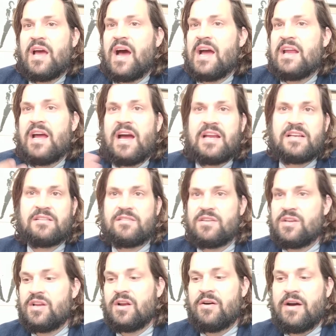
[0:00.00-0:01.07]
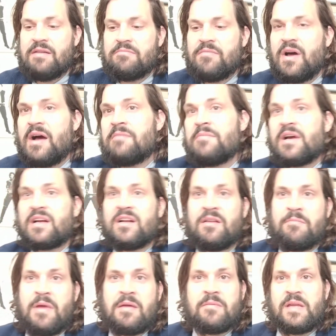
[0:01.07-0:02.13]
I'm not going
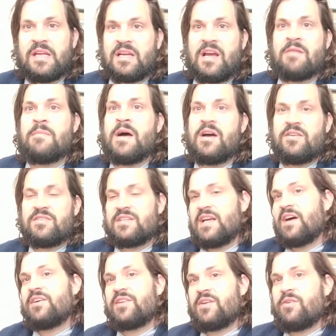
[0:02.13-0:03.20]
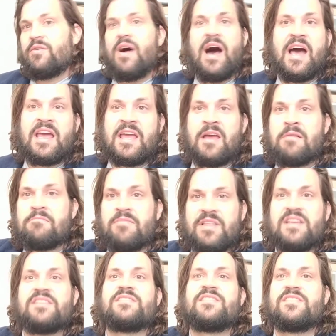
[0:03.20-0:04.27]
to maybe come out and tell you I am
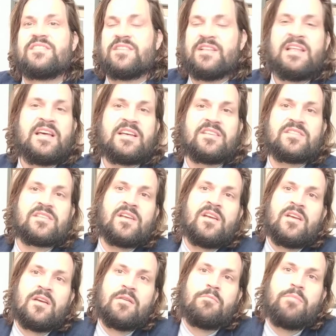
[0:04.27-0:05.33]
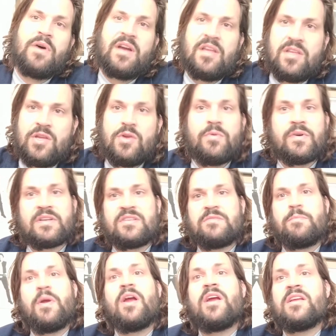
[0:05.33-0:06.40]
this, this, and this, but you
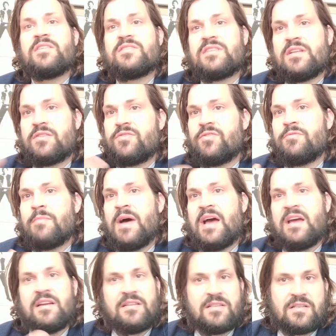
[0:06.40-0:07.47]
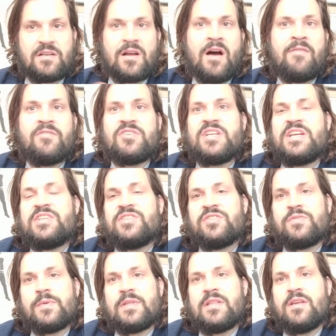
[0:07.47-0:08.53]
experienced it through my
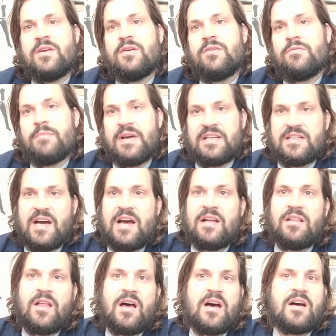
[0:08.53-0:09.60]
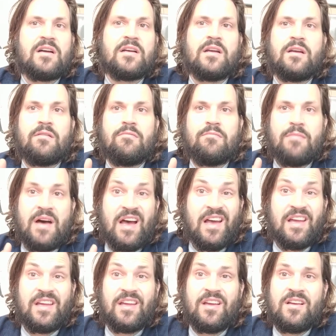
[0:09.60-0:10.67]
conversations with you, my dialogue,
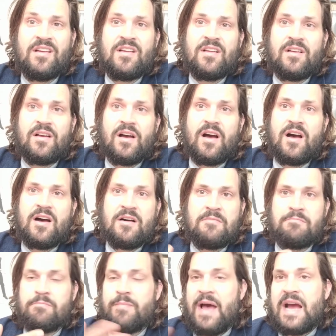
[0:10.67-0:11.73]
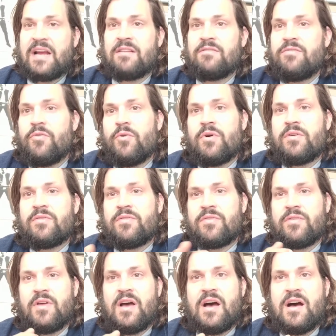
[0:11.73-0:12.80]
my back and
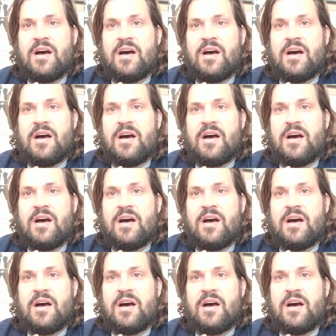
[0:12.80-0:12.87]
forth,